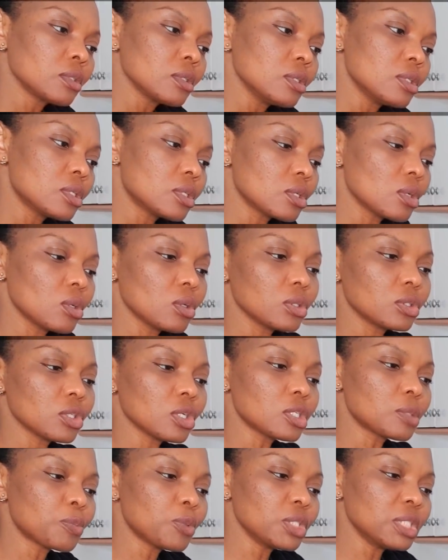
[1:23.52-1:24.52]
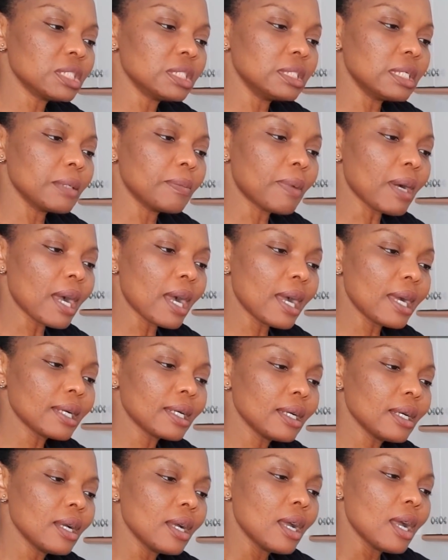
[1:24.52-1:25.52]
So just put it in a
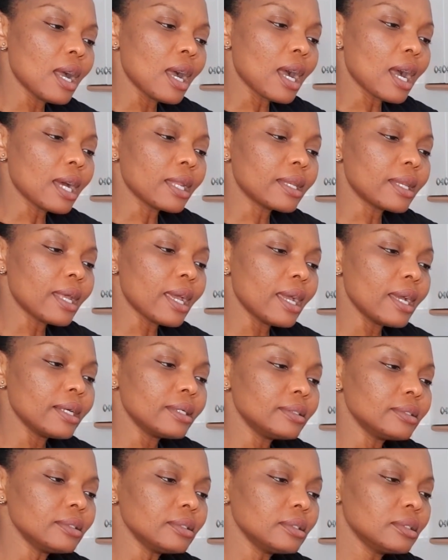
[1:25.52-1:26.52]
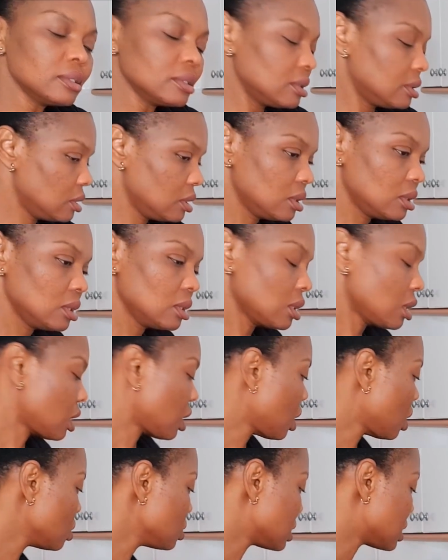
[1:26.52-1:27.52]
bag and then
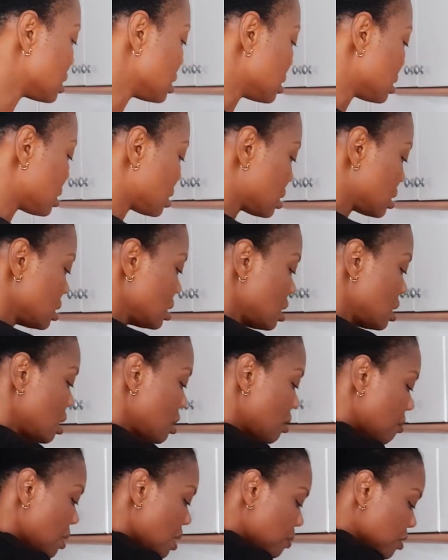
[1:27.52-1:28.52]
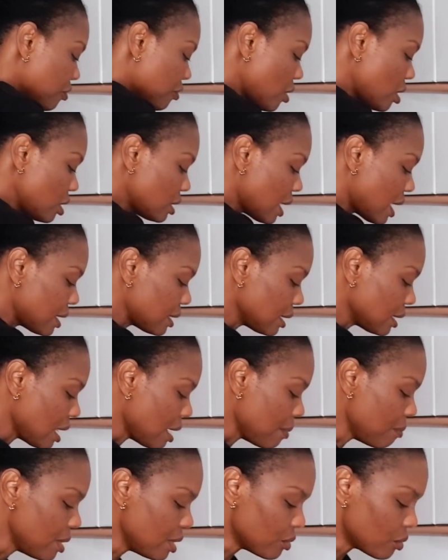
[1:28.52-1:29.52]
close it. But before that,
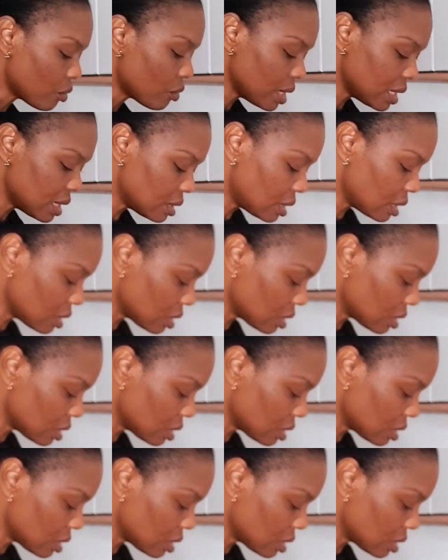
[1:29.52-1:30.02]
let me read